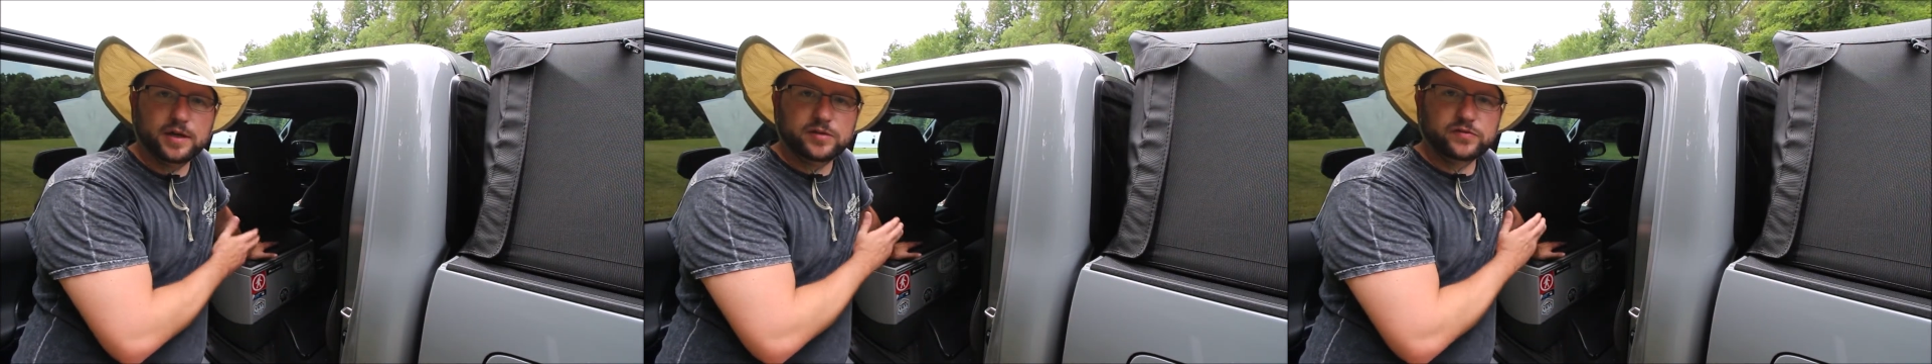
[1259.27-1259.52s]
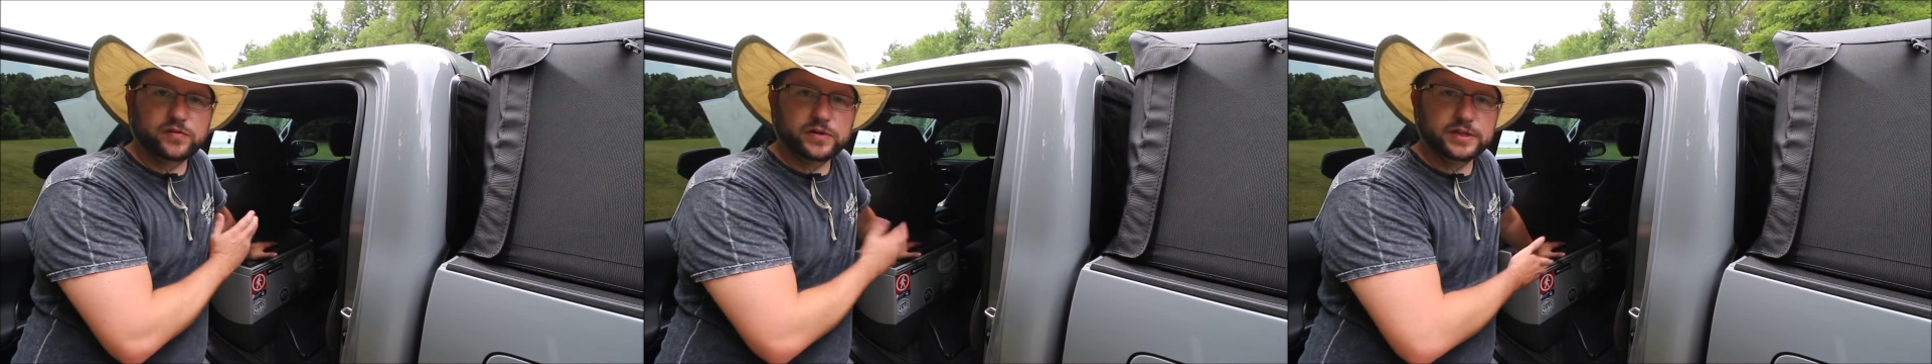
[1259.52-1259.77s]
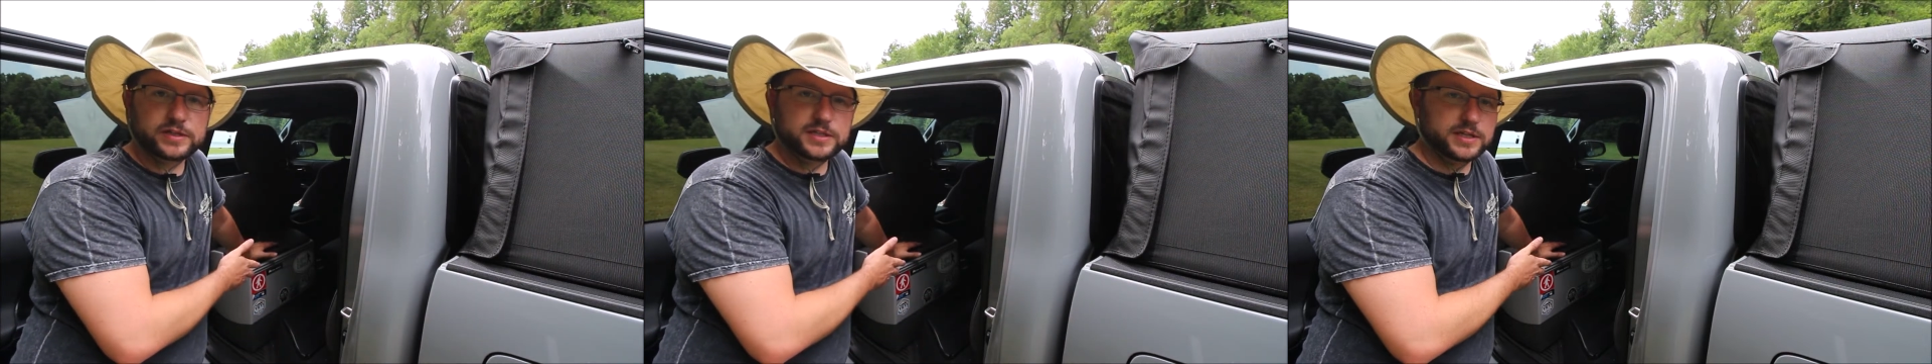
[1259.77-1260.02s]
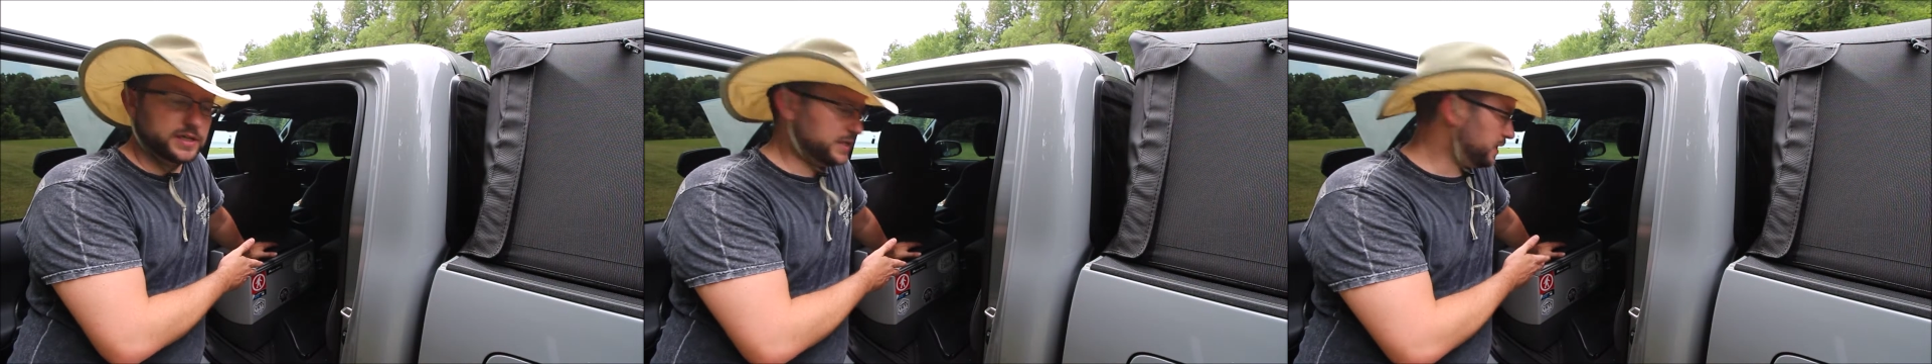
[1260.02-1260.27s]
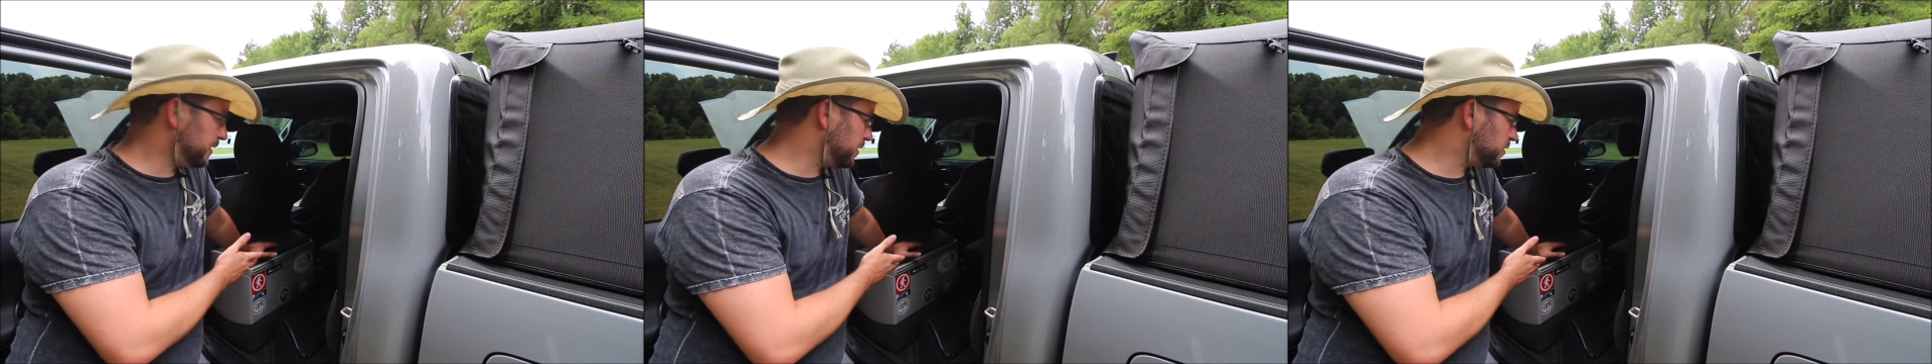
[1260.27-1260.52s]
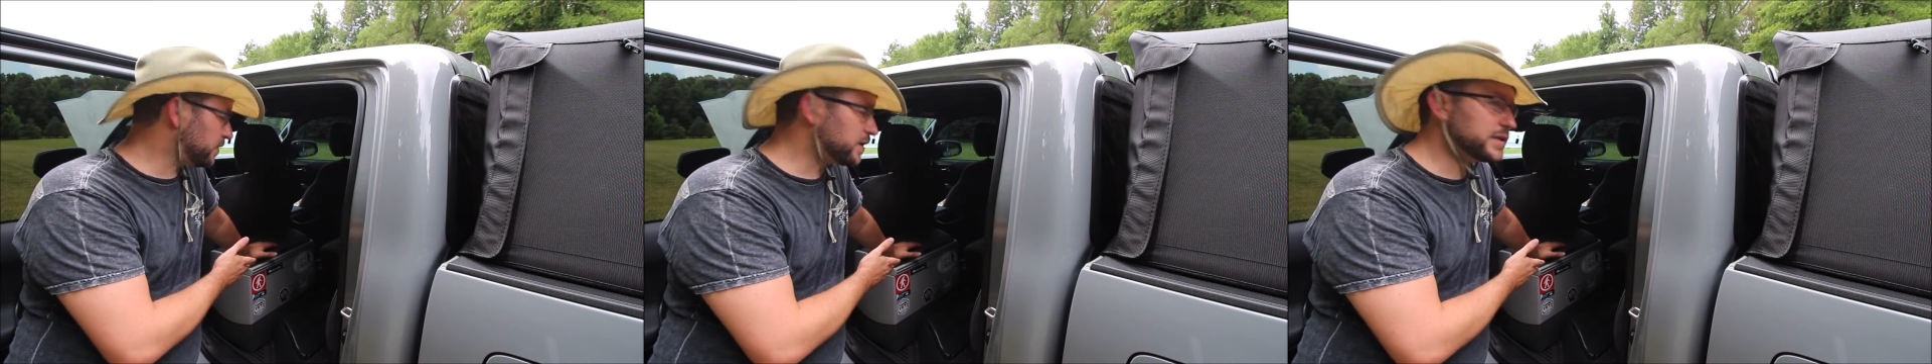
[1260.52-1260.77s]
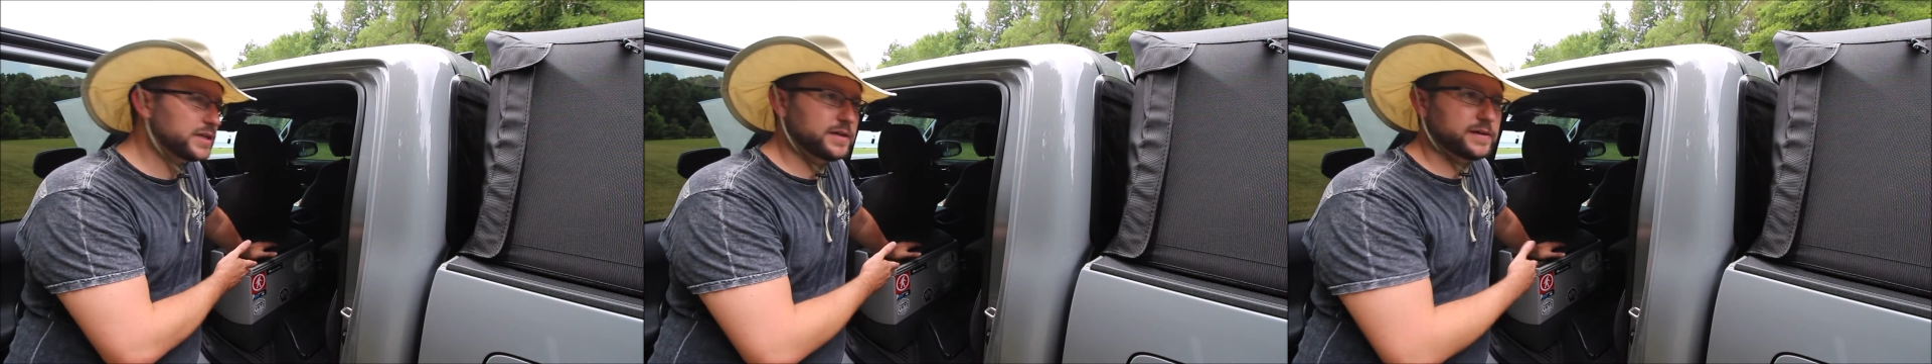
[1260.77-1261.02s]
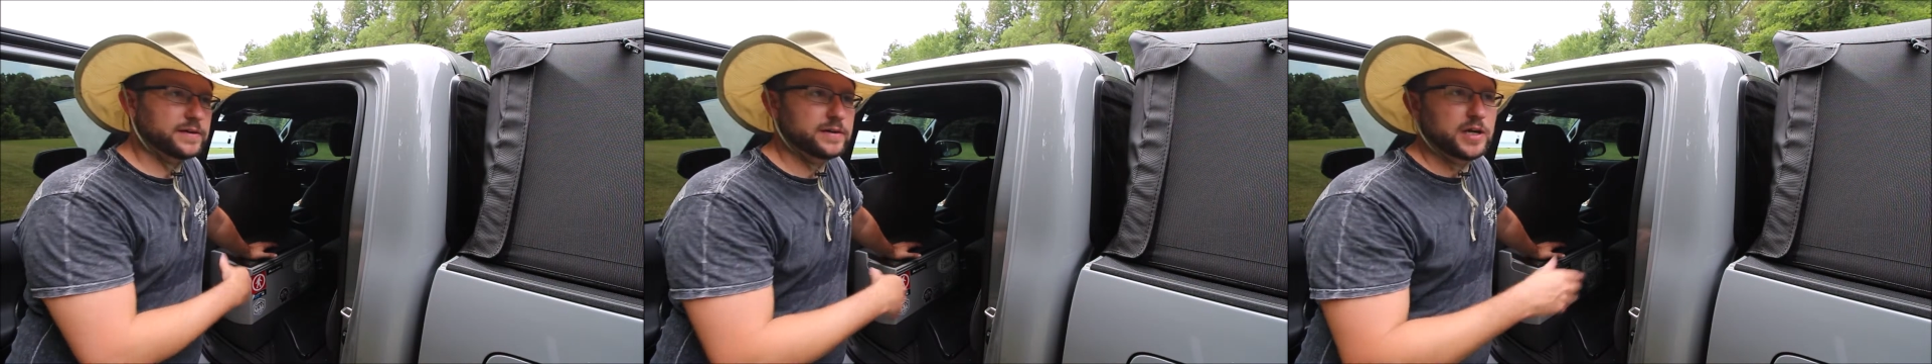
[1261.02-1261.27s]
fridge in the truck
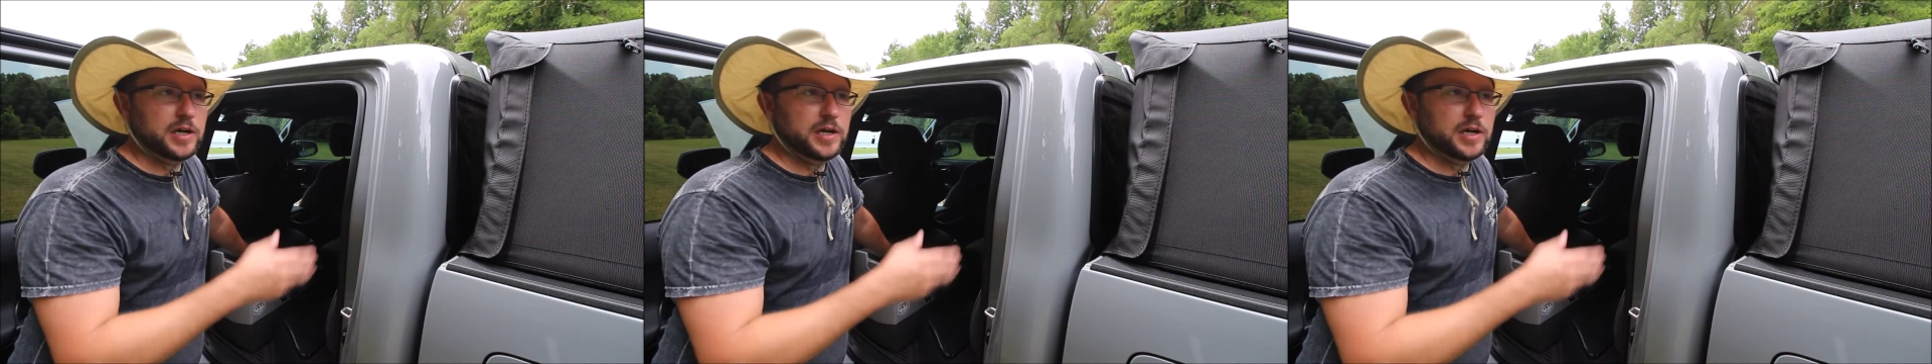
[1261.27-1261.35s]
here